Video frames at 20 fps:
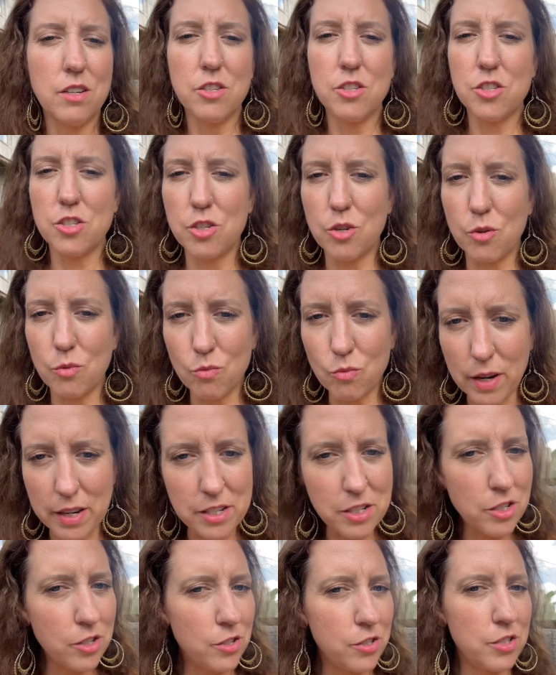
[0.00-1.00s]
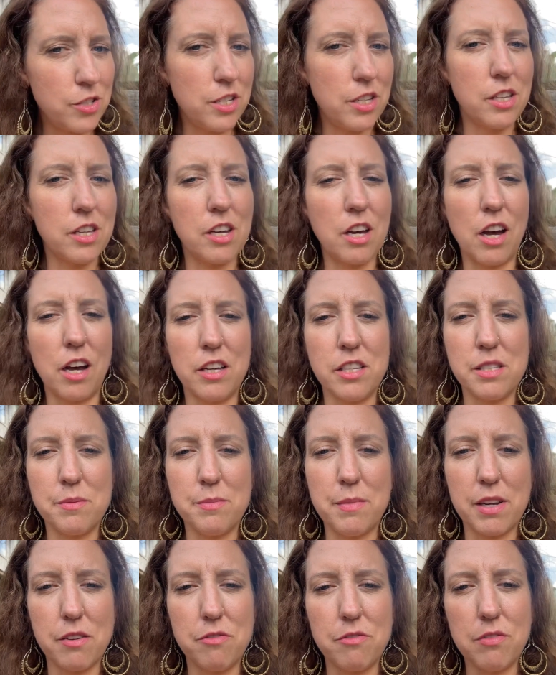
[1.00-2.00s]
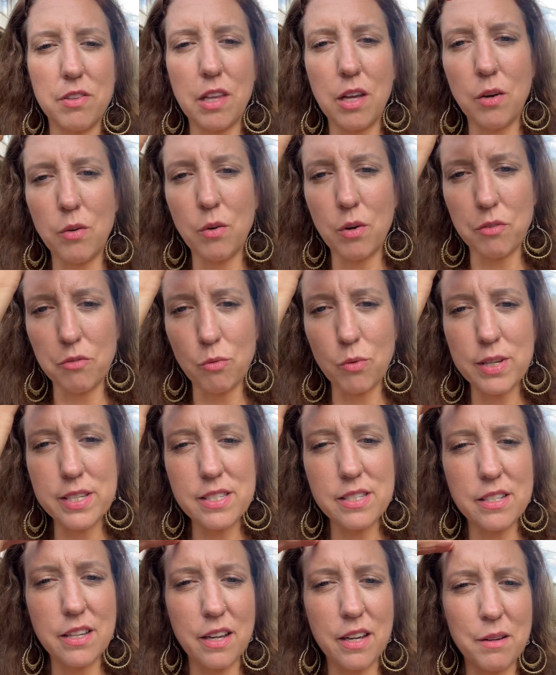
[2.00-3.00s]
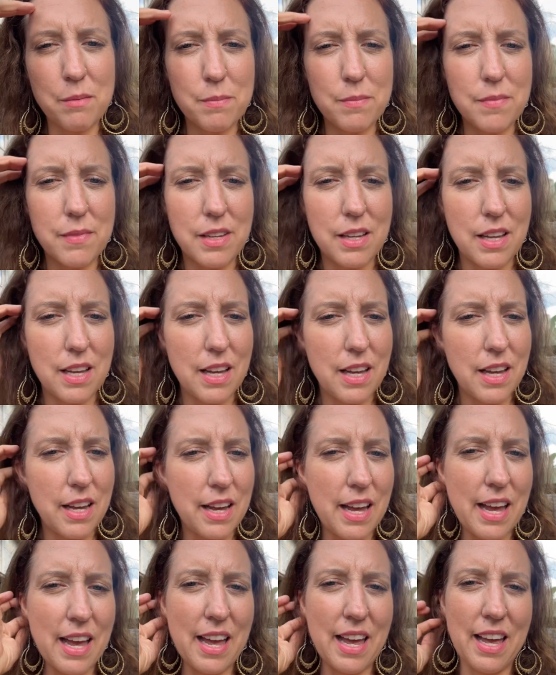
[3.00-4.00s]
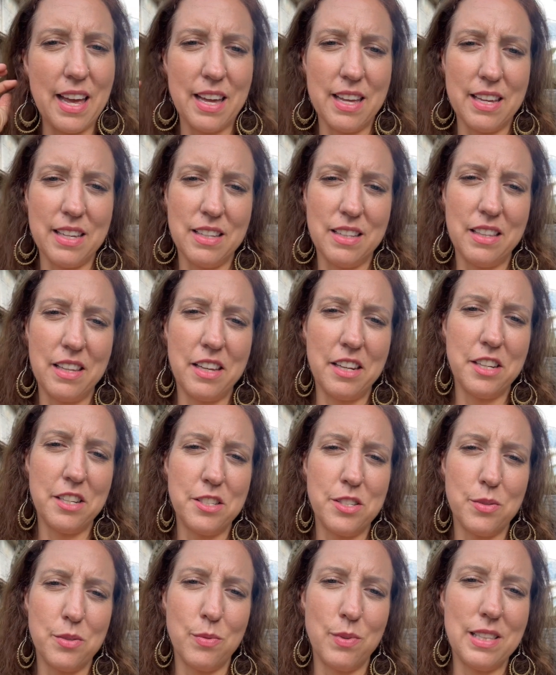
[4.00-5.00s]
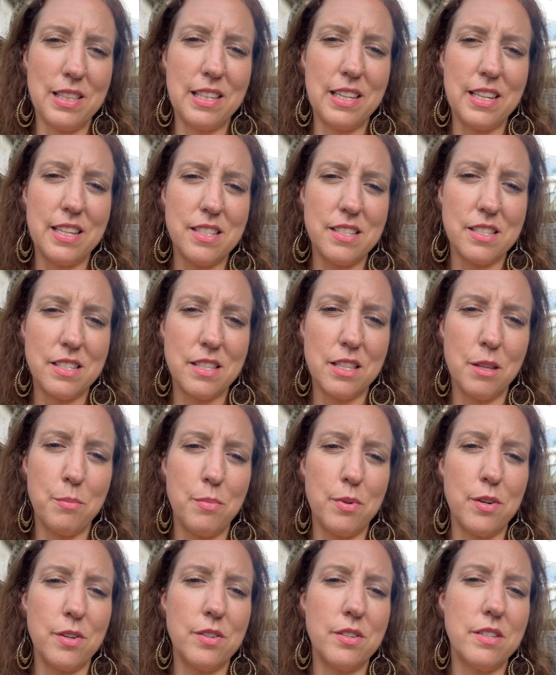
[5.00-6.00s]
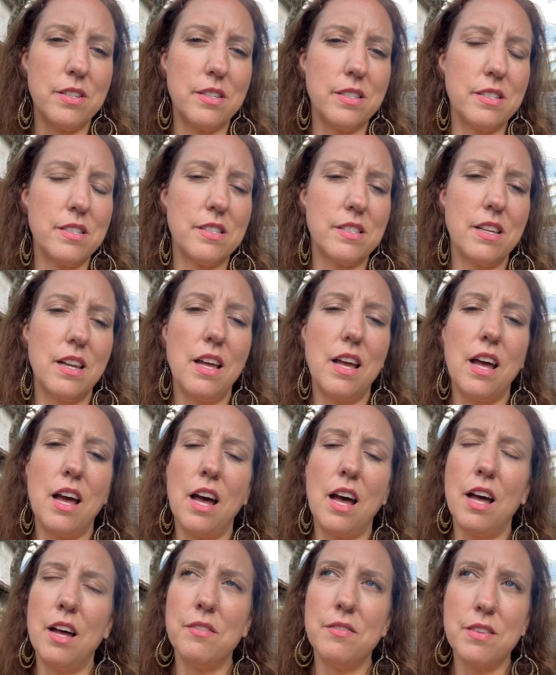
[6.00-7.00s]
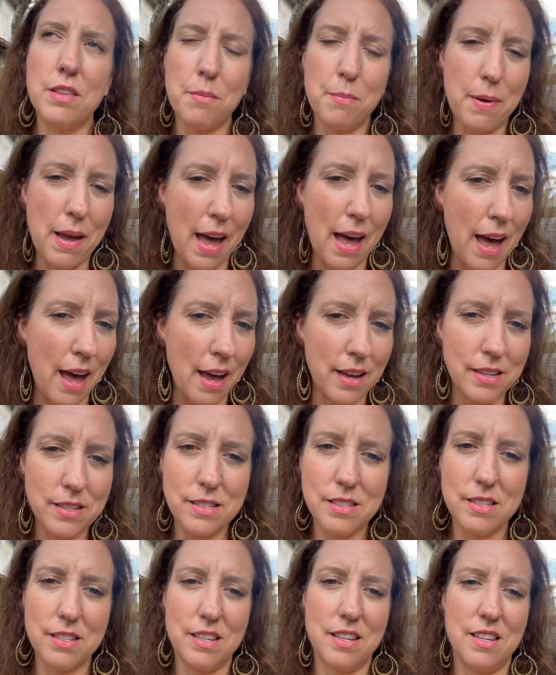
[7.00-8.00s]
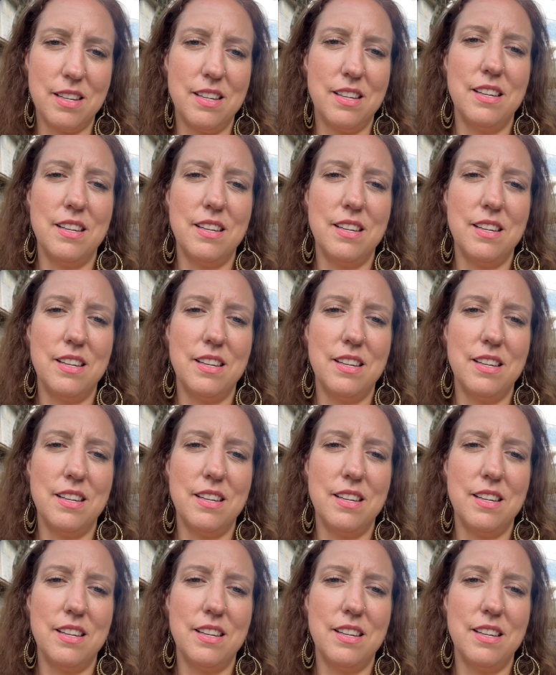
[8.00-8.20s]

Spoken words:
Surrender to the cosmic flow of wisdom and let us release the burdens of the past